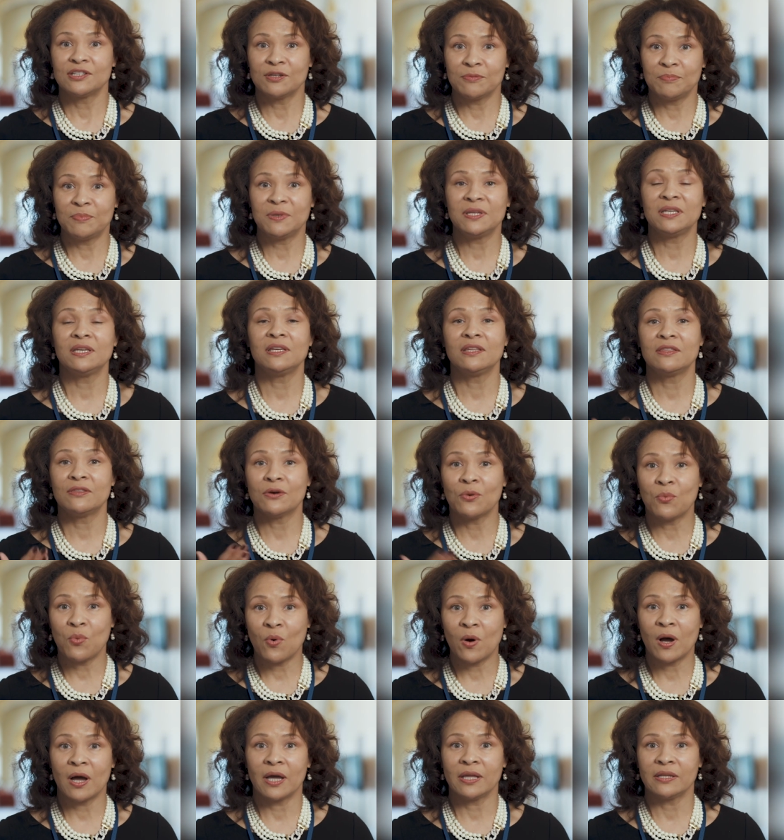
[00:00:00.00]
to be the
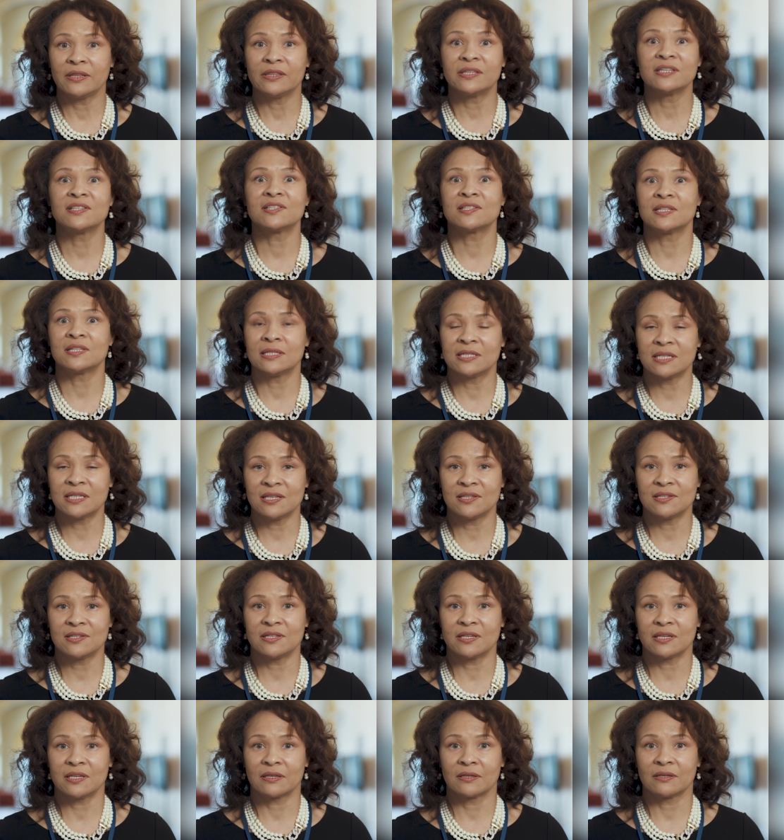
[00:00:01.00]
one, the
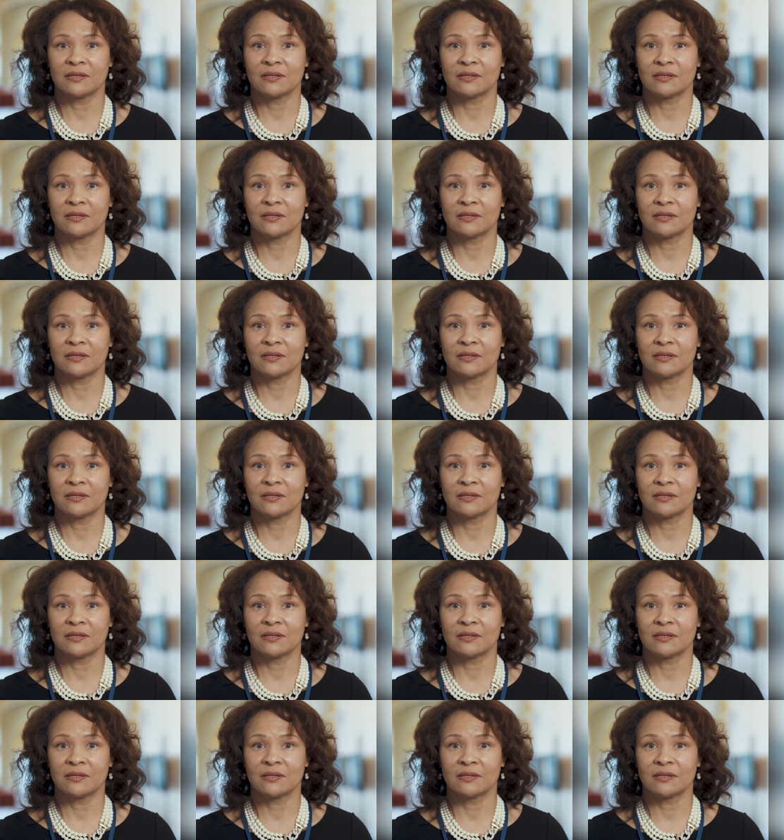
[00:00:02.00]
statistic.